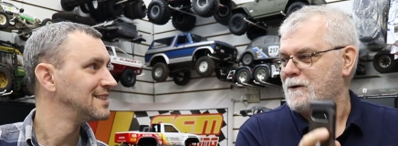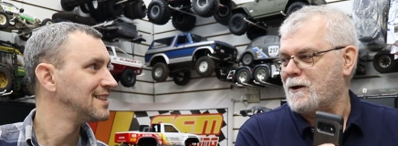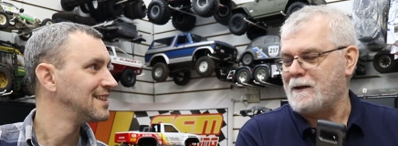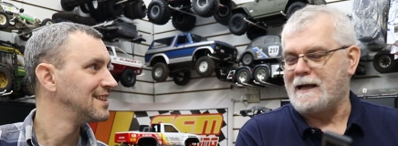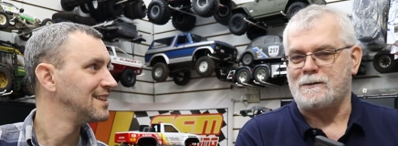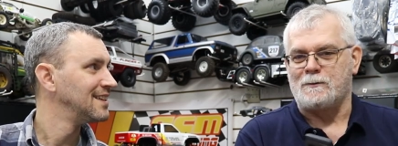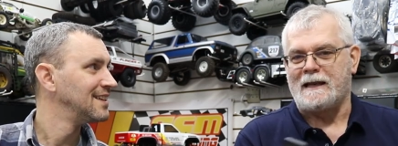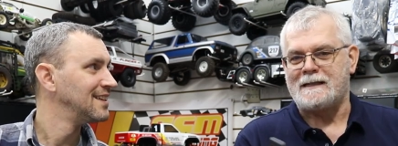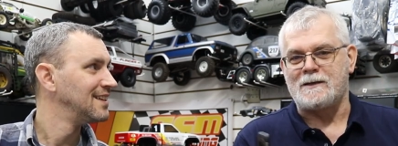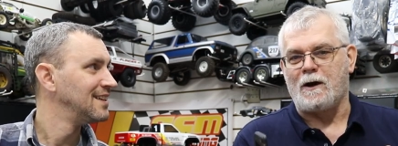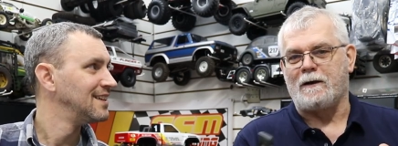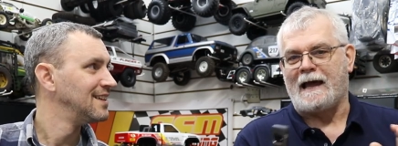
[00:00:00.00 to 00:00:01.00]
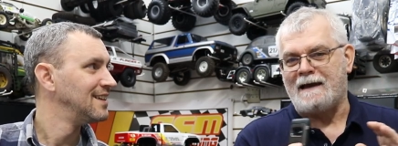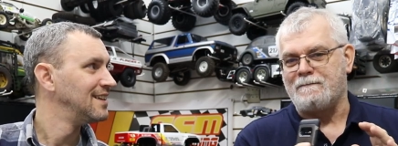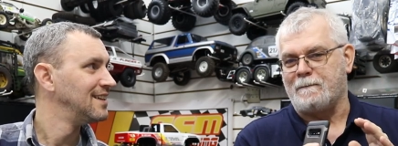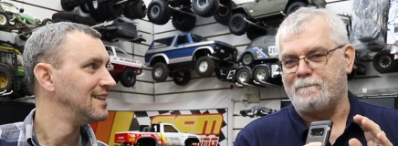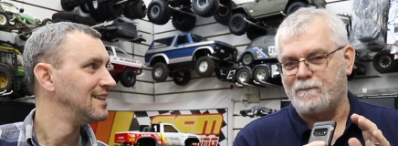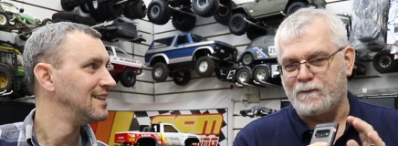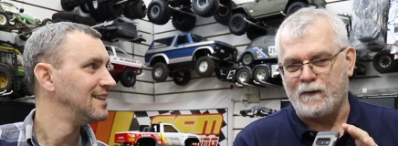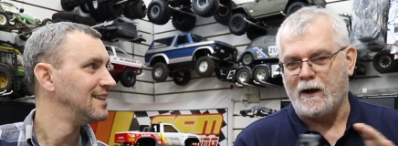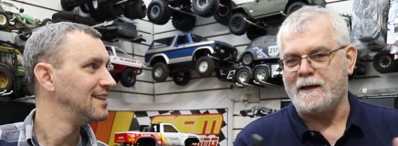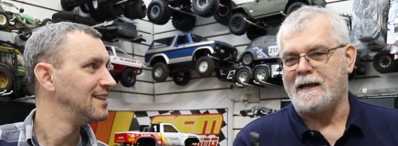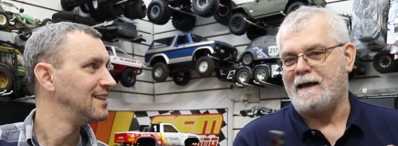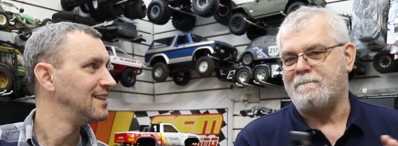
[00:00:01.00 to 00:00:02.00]
Speaker 1: and all that. So let's all have a
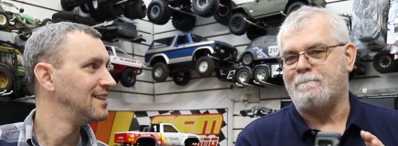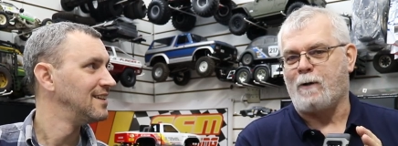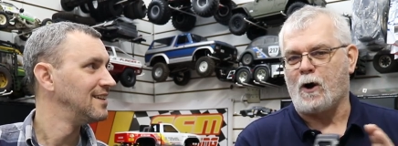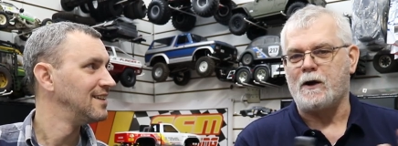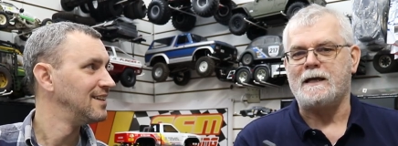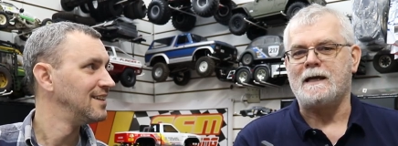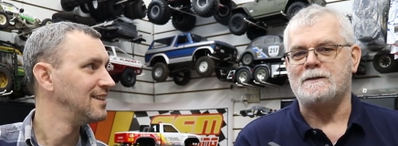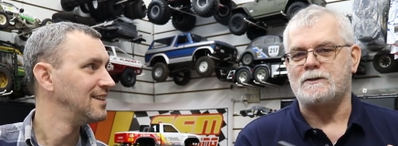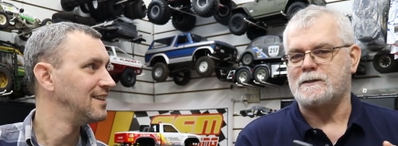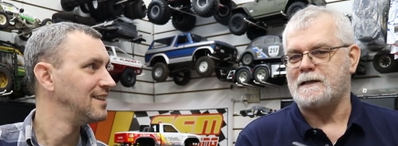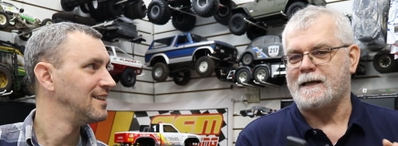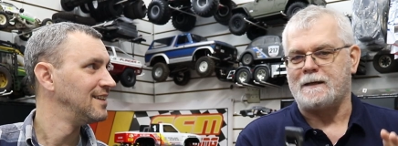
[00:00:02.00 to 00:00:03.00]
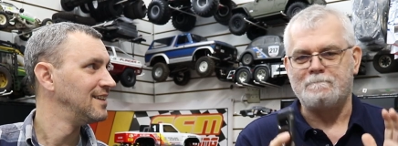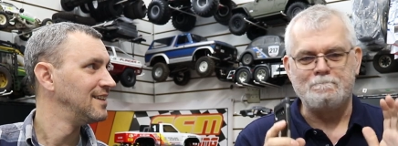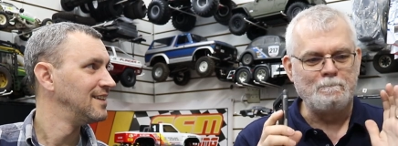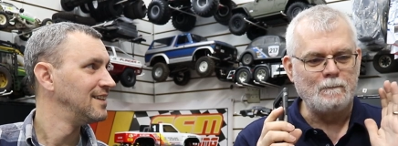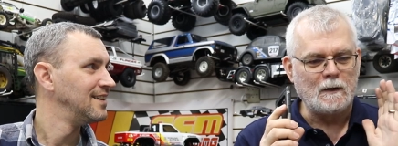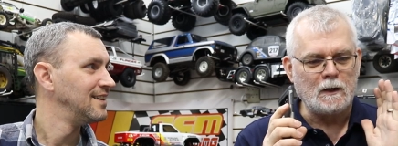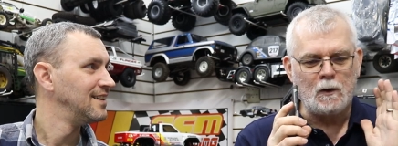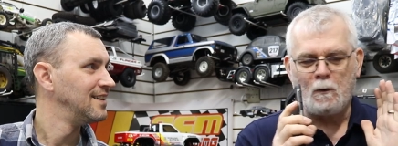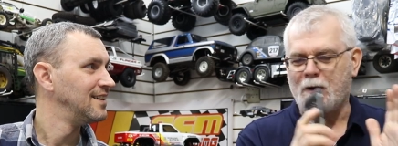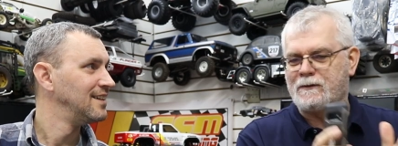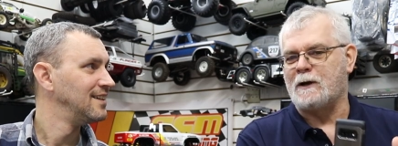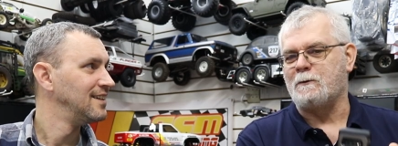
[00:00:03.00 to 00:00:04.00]
fun, have party, and just like
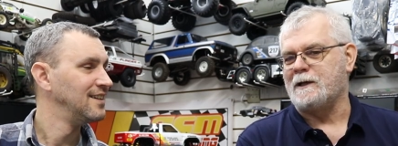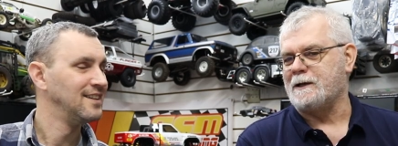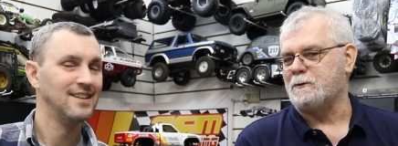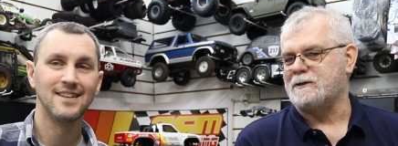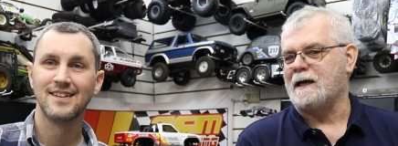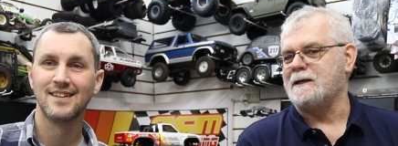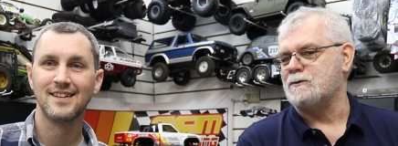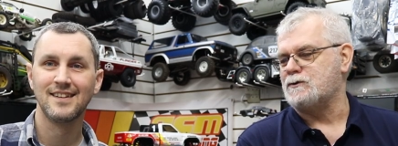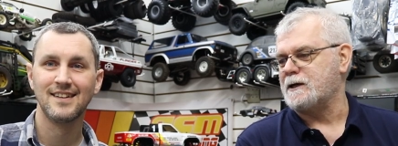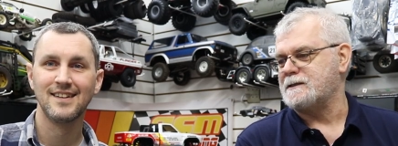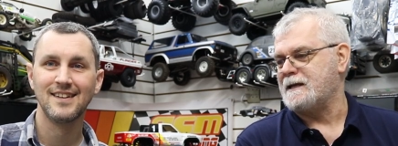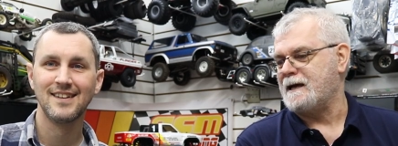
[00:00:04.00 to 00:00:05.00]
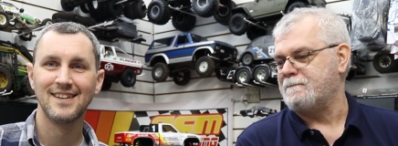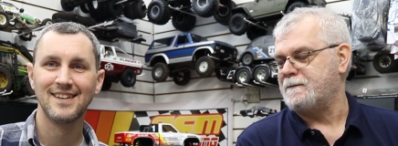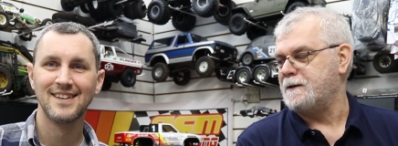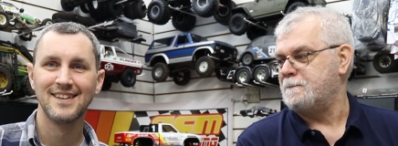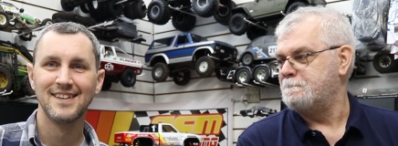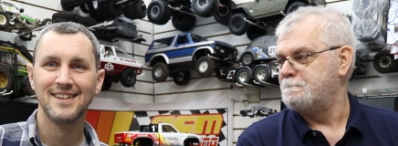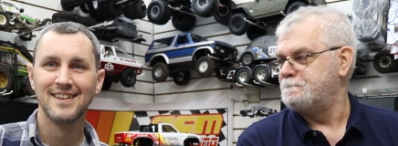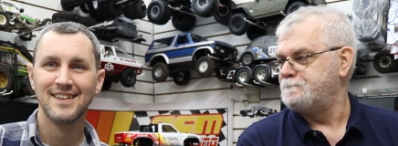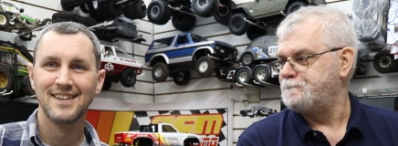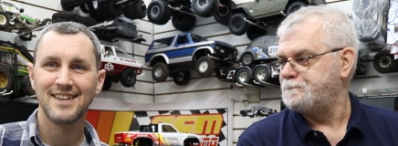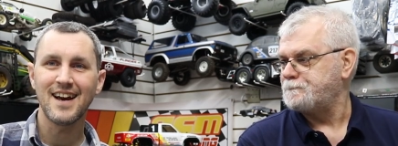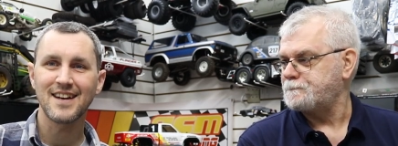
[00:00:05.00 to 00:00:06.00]
go out there with the little tiny trucks and have fun.
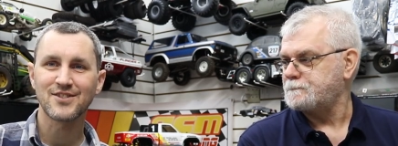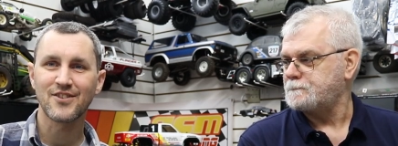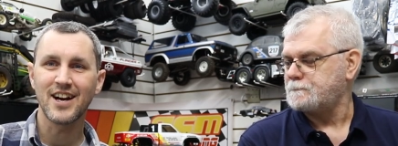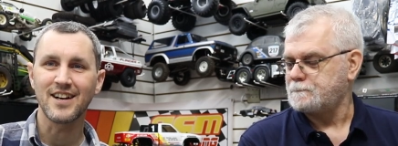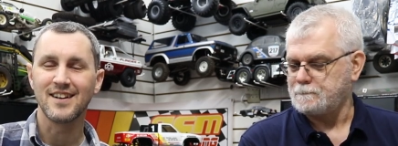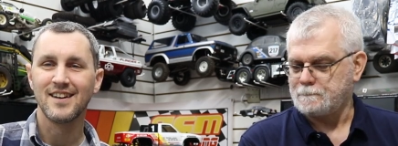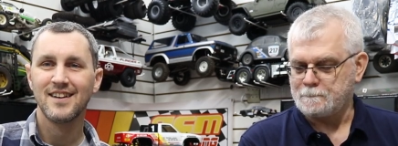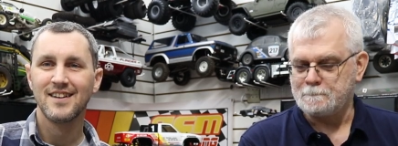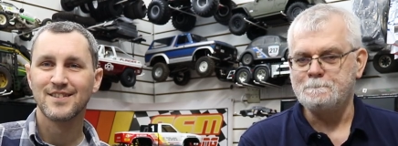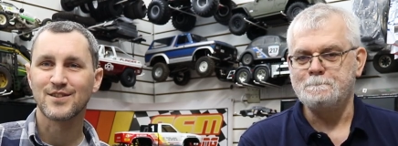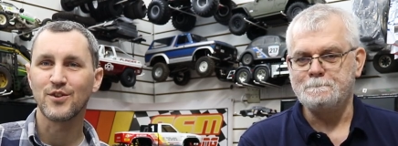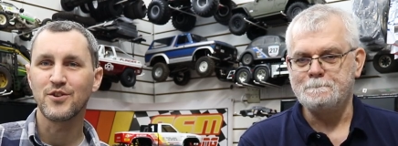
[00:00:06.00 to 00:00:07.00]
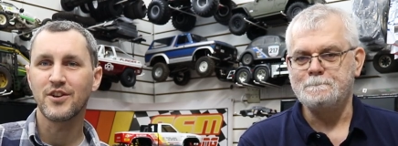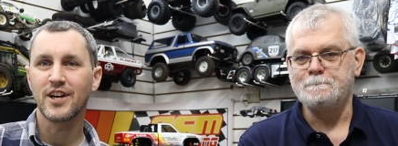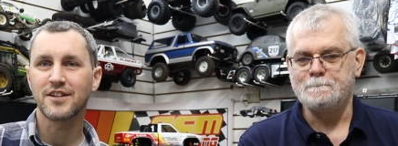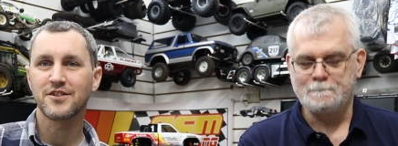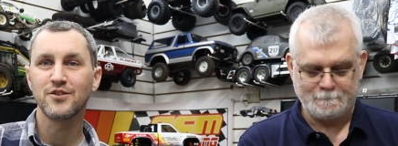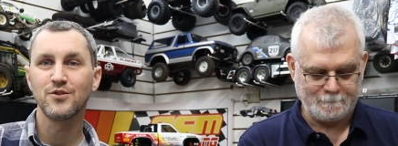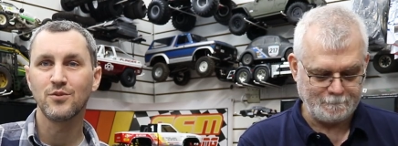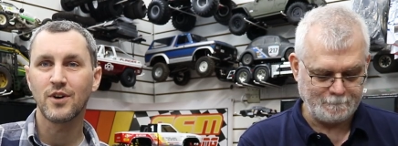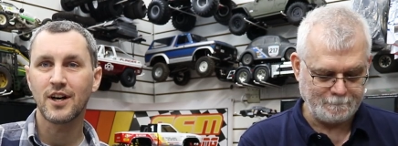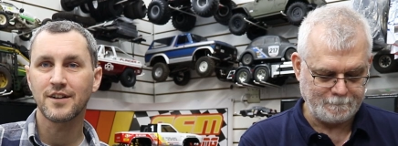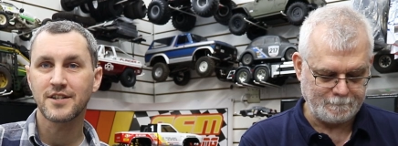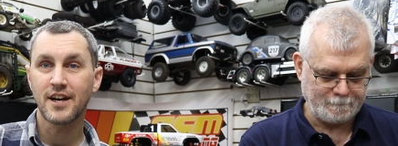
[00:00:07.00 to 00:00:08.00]
Speaker 2: Yeah, it's great. So you get to
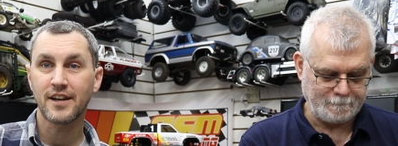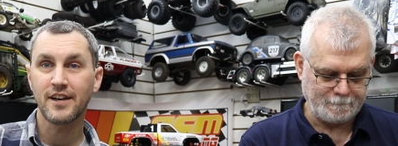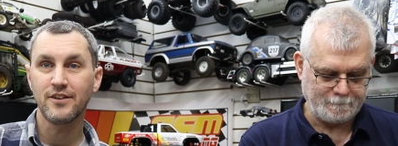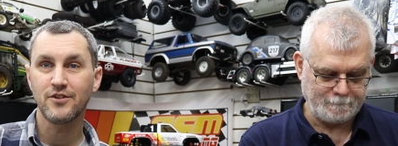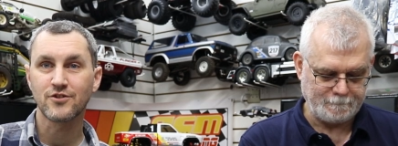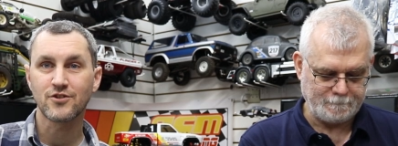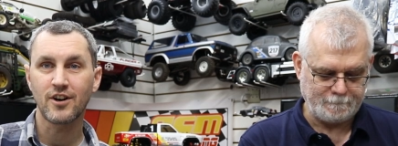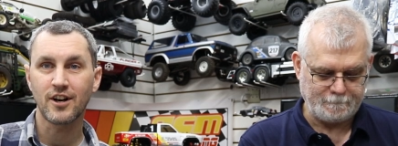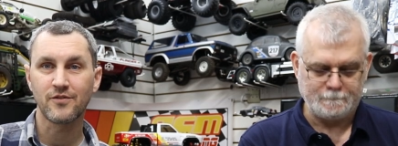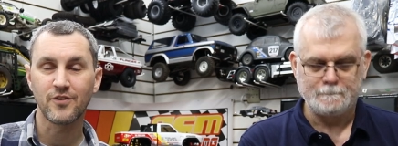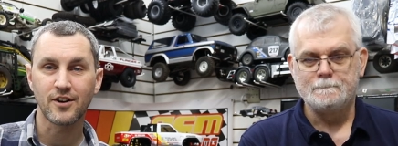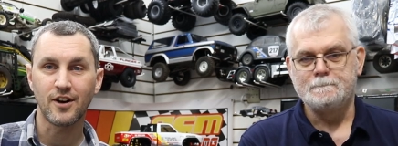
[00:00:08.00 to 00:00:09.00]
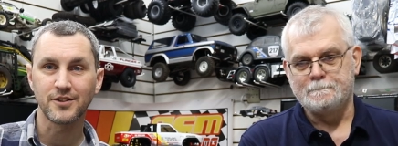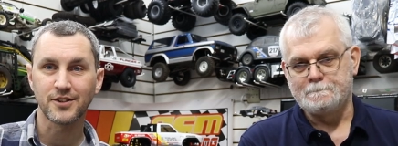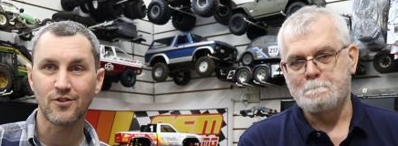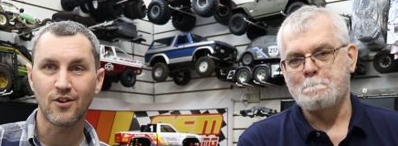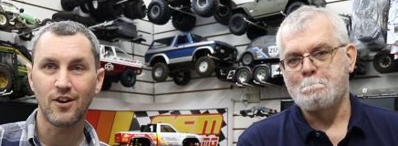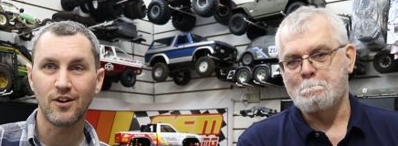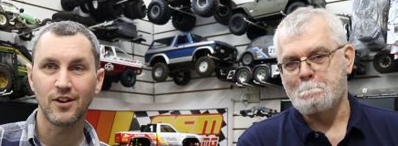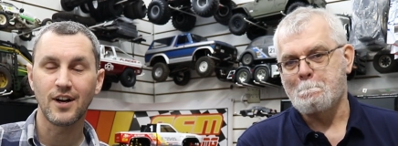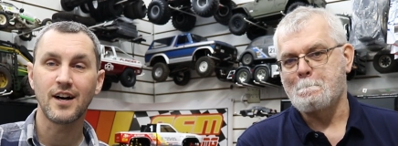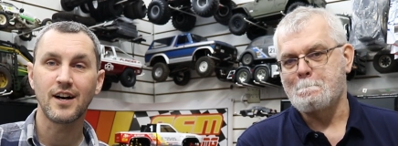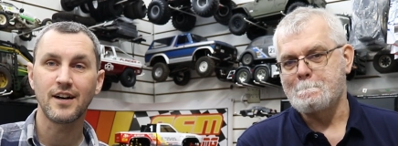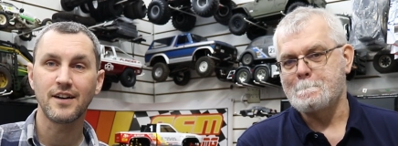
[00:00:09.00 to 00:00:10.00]
uh, tech in your truck for Call to Crawl.
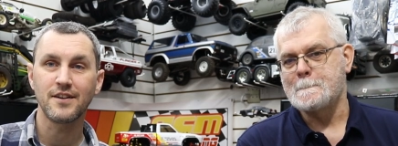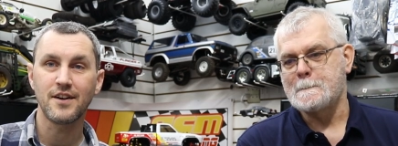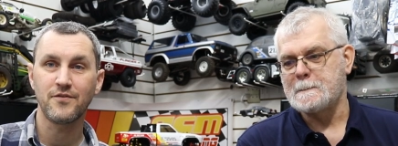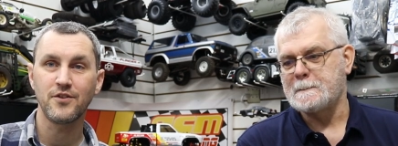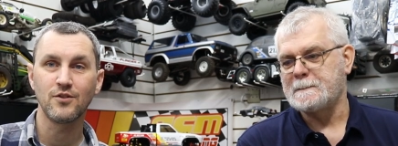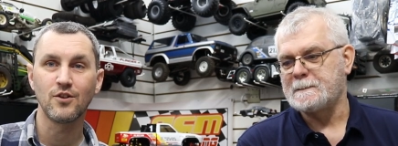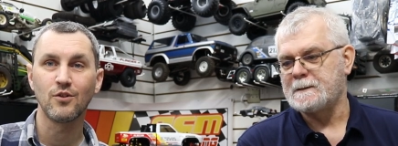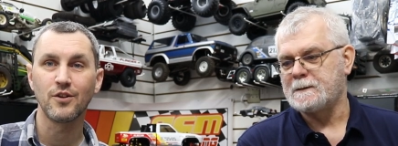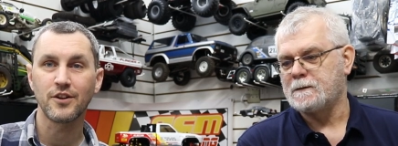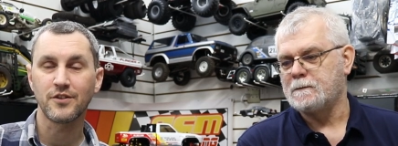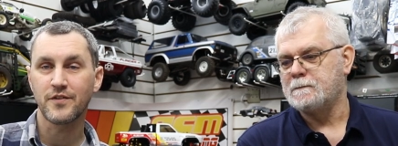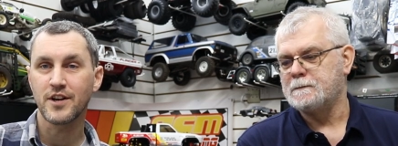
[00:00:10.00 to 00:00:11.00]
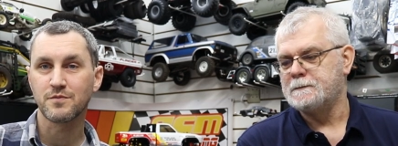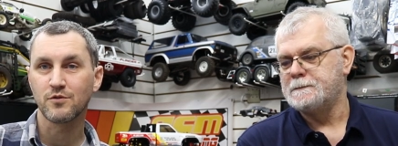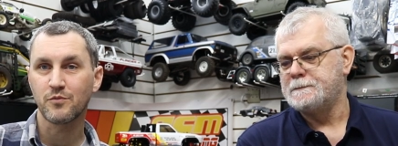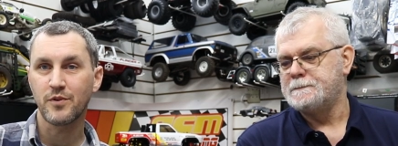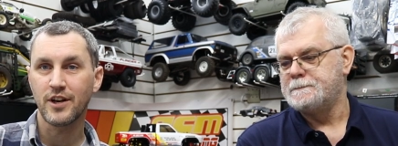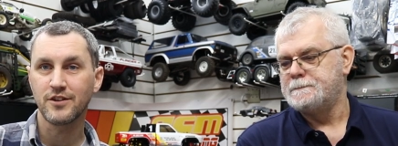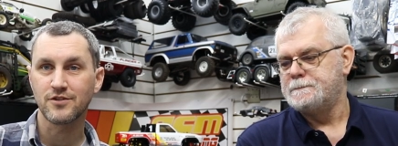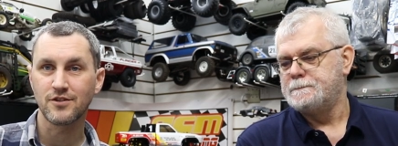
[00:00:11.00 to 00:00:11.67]
Uh, if you go on the Facebook page,